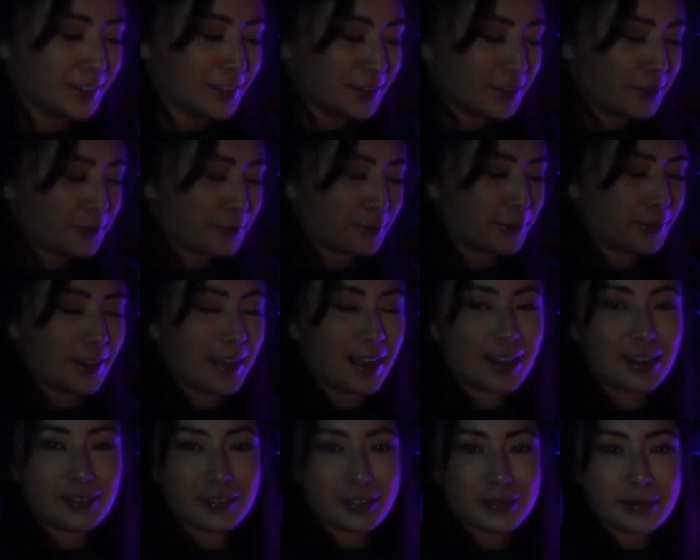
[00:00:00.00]
for
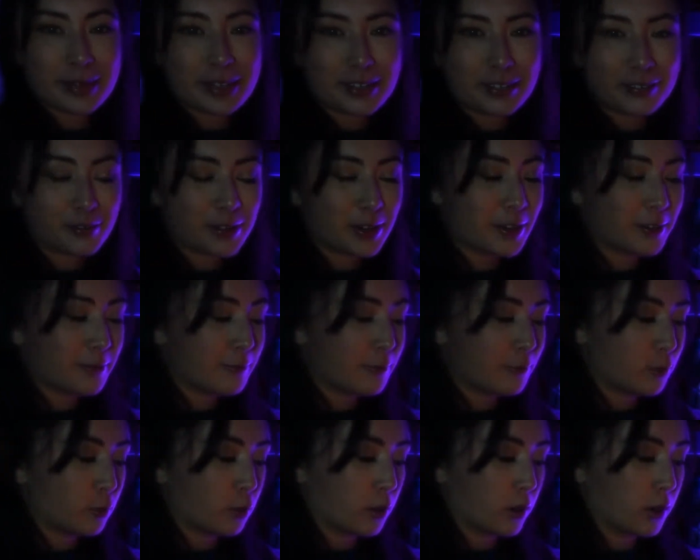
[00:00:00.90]
lack of a better word
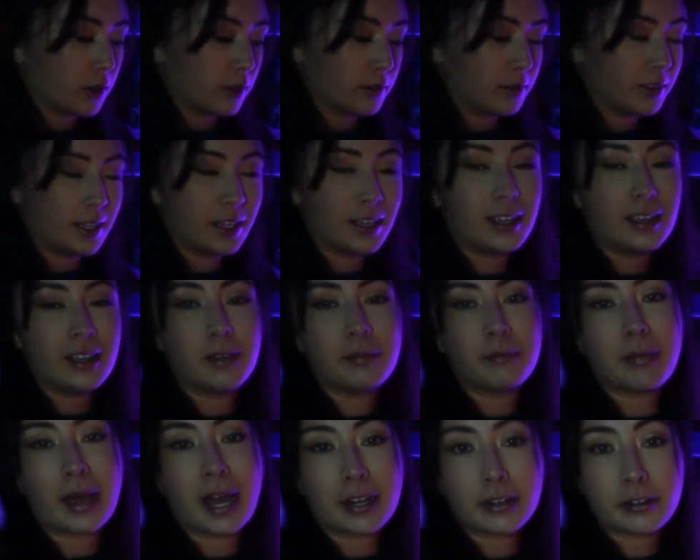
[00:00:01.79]
for the
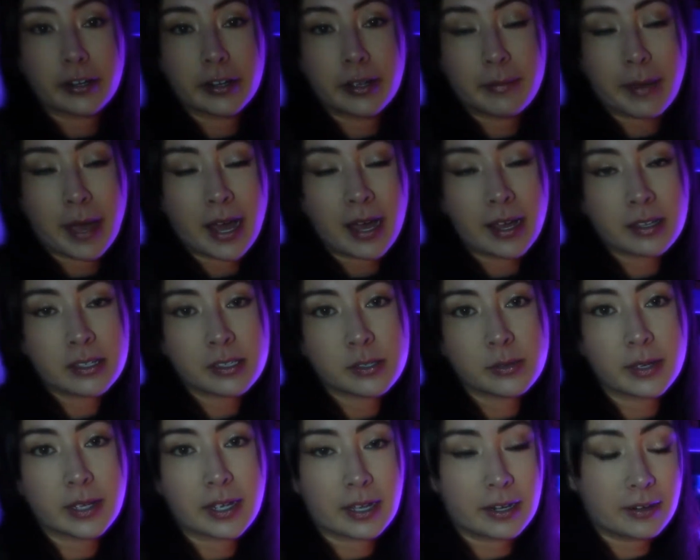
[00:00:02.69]
battery pack,
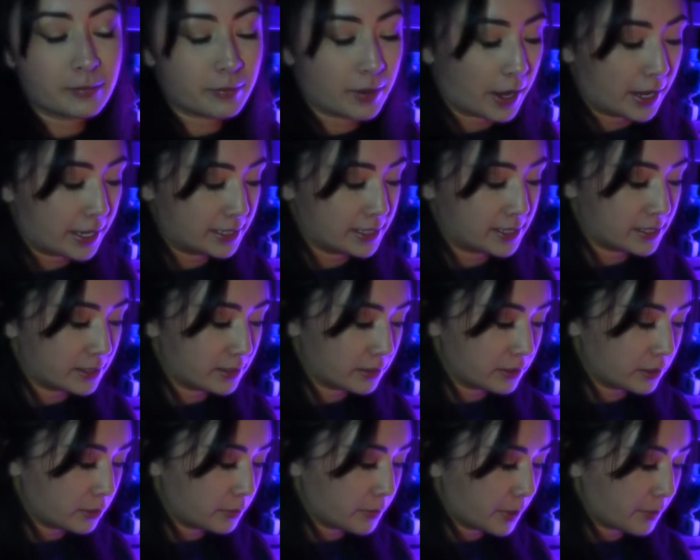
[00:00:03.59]
so it kind of hides it a
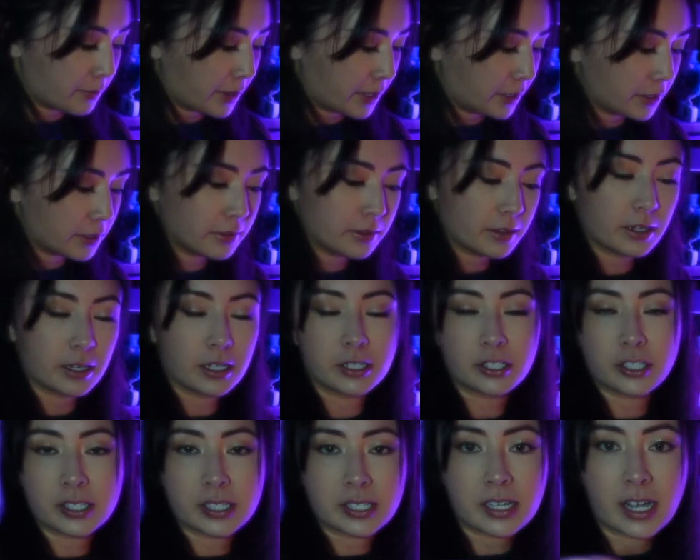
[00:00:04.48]
little bit better, and then I
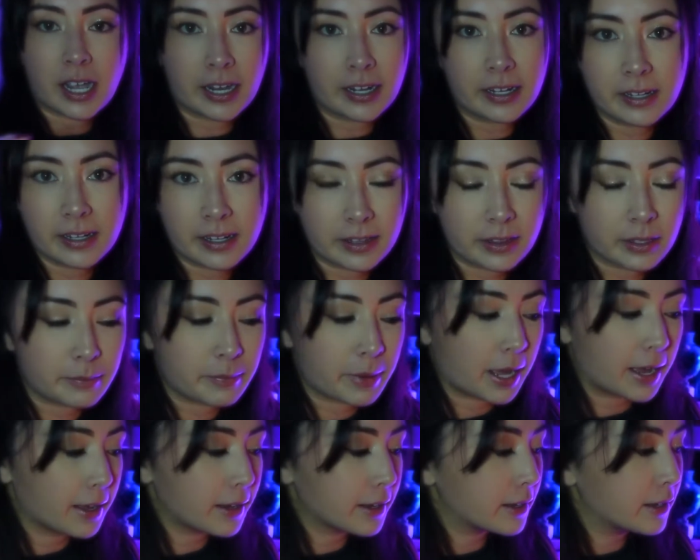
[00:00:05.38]
just tied it at the
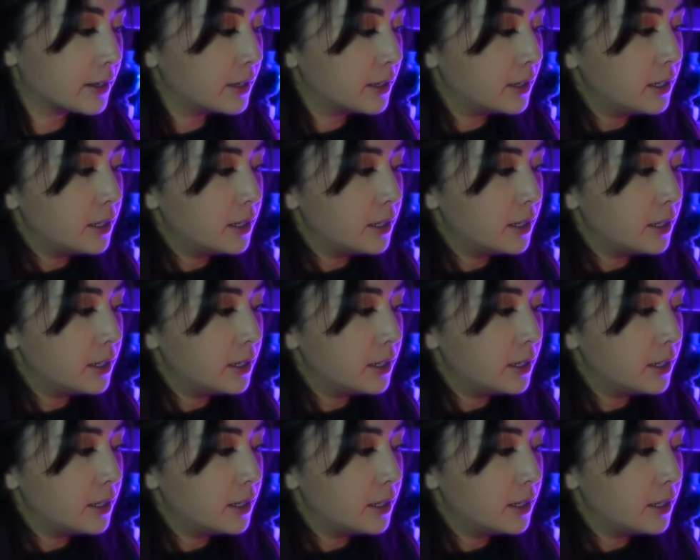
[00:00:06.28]
back.